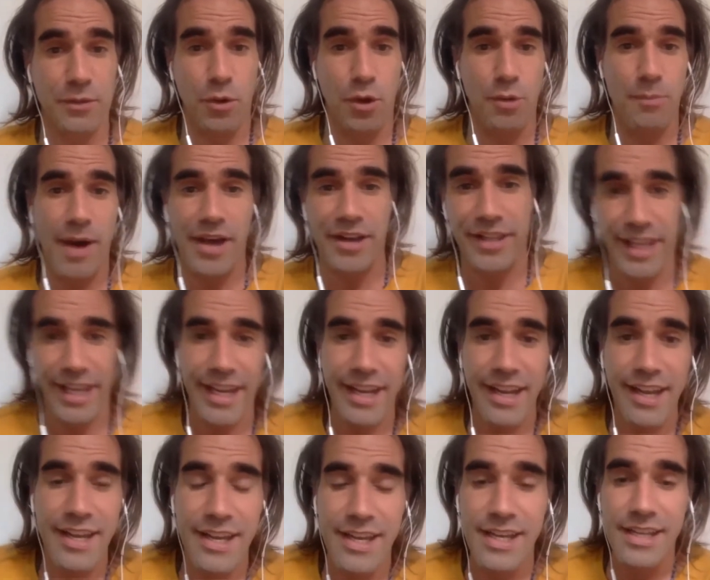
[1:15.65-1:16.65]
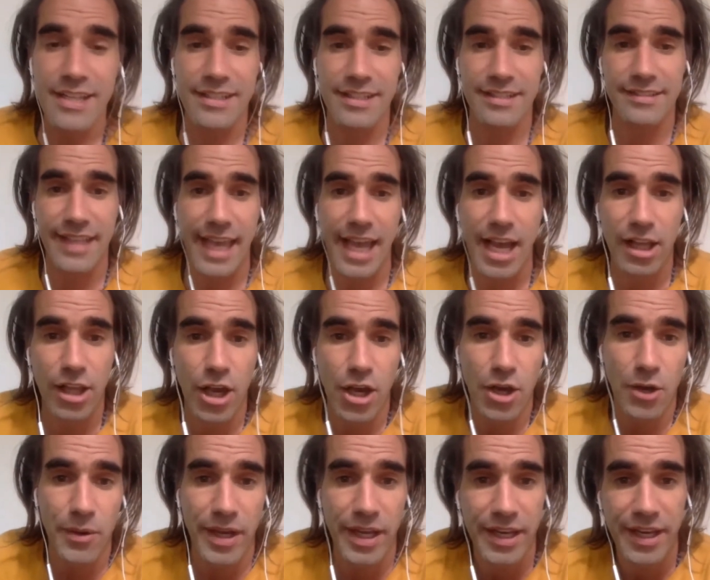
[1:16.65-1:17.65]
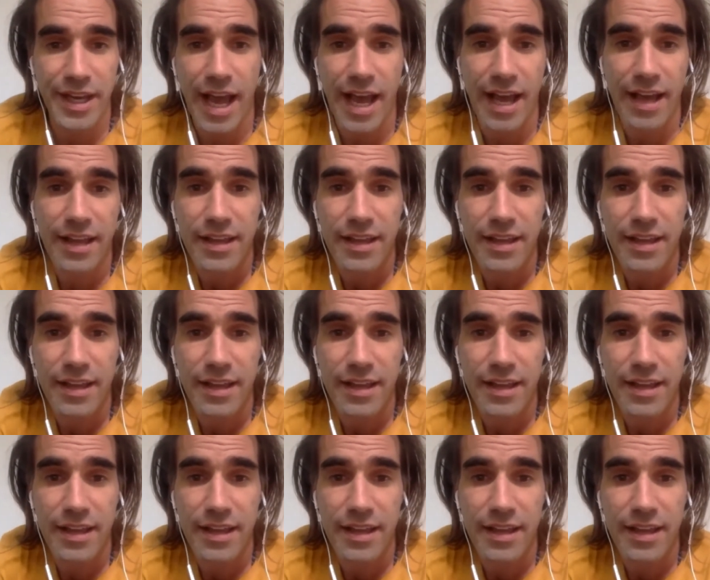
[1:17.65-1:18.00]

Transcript: role modeling, to say hello and uh,